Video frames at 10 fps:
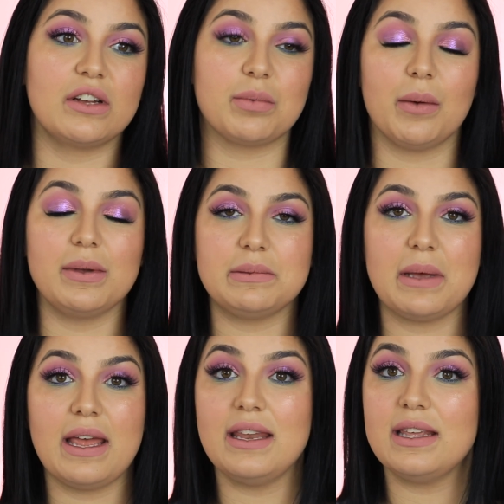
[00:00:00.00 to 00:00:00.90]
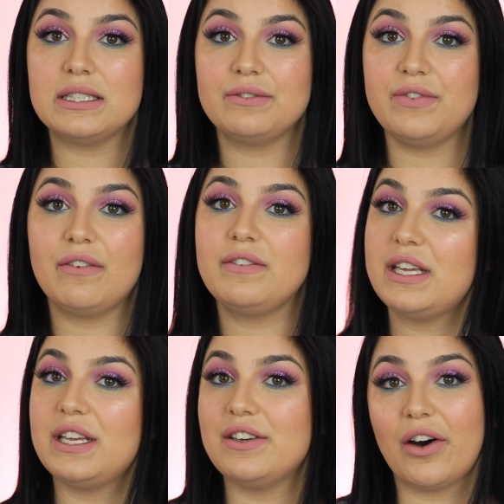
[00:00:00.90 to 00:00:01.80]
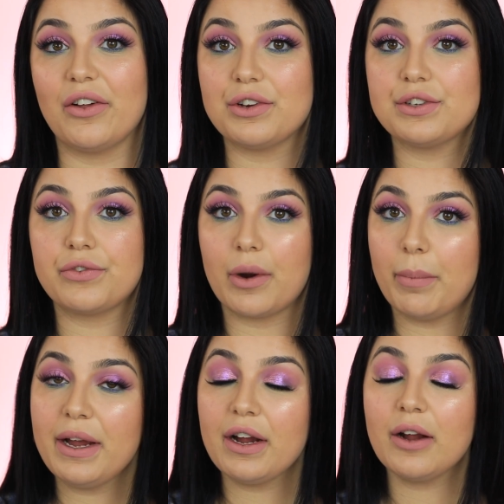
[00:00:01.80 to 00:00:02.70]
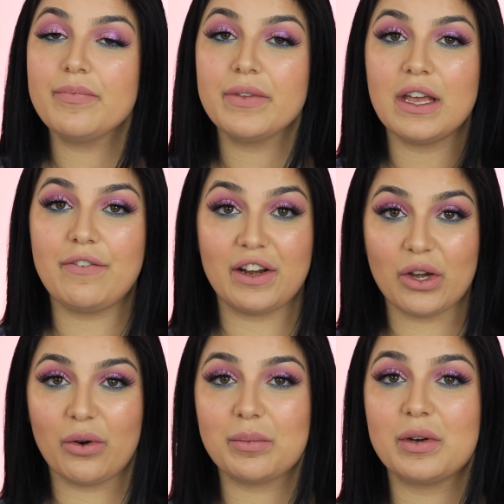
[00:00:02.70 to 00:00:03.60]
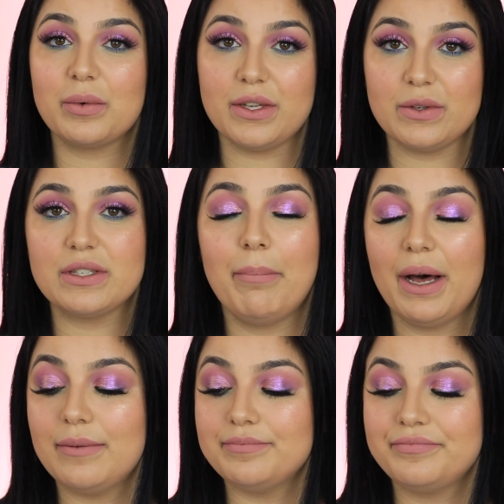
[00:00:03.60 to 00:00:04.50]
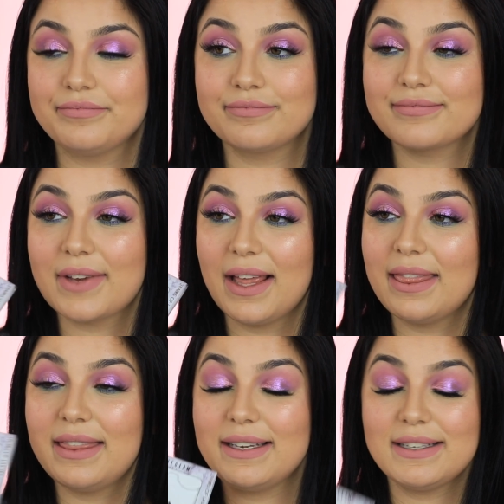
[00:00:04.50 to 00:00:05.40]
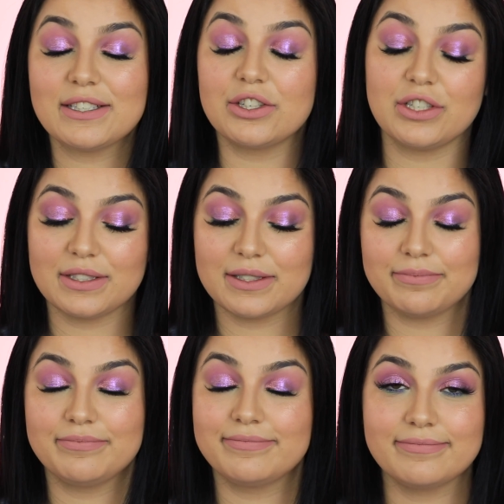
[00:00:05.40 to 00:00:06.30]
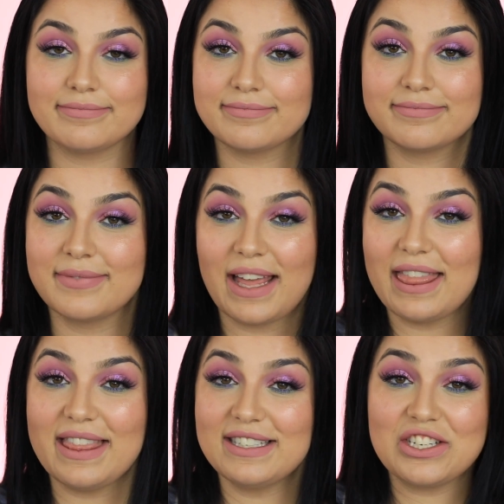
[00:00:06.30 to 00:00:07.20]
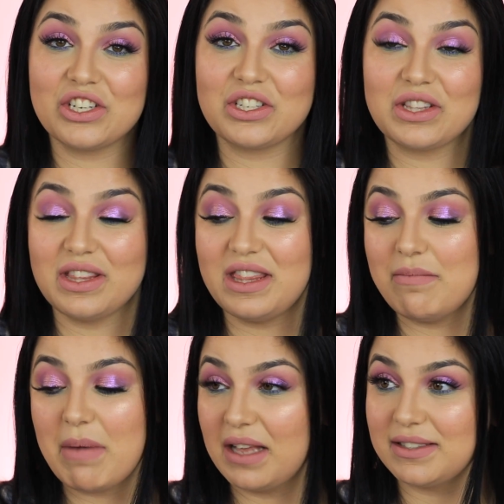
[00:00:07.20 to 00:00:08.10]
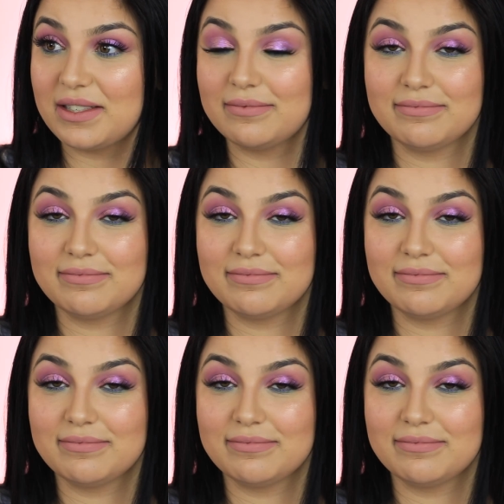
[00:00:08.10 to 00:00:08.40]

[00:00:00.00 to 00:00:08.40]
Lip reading: probably spend is $15 for a pair if I know I'm gonna reuse them. But these are just, this is just the best